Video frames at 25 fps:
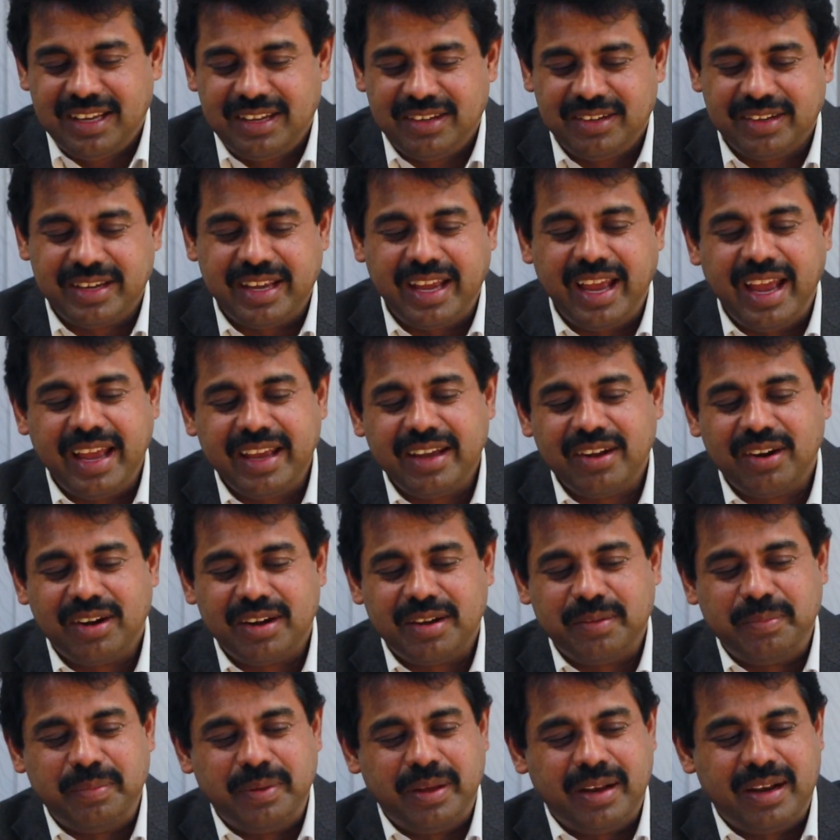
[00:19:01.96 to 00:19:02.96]
Okay, I
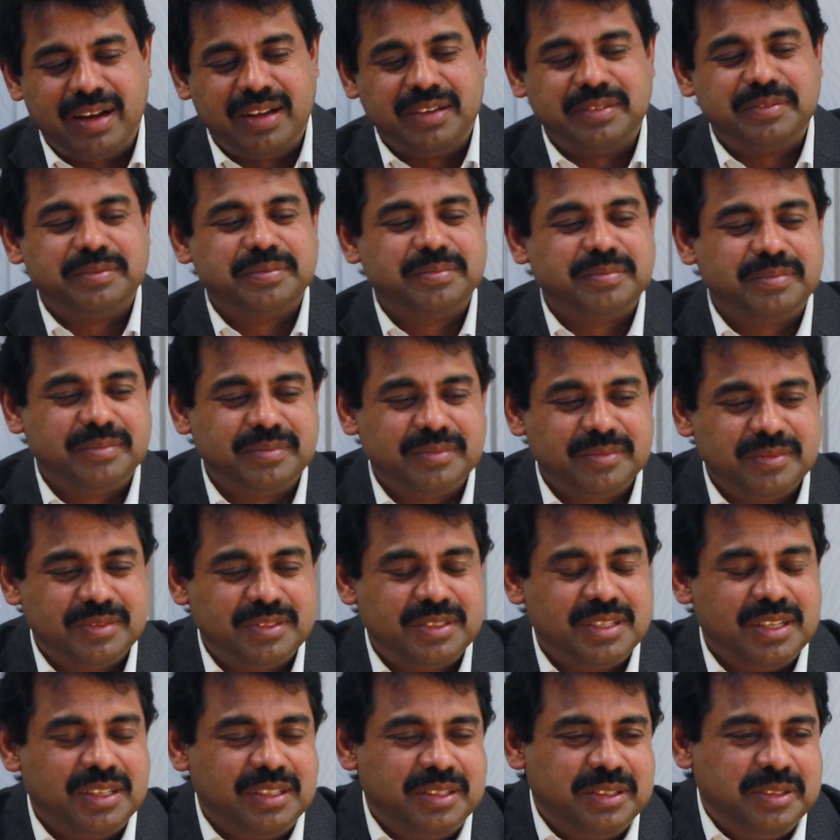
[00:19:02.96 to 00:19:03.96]
got a mirror.
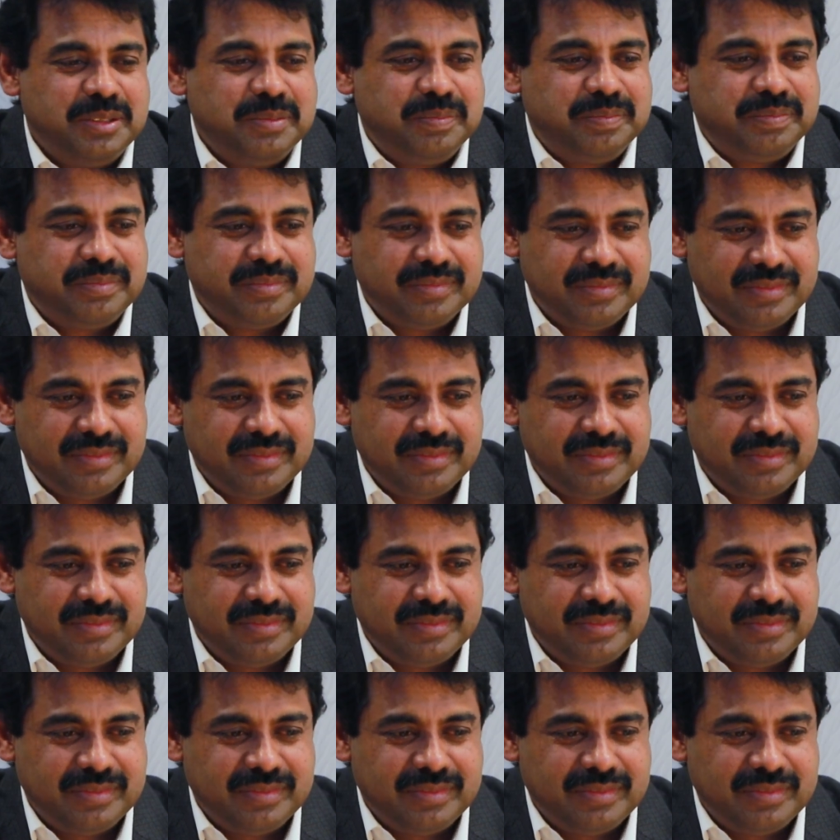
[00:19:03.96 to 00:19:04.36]
So,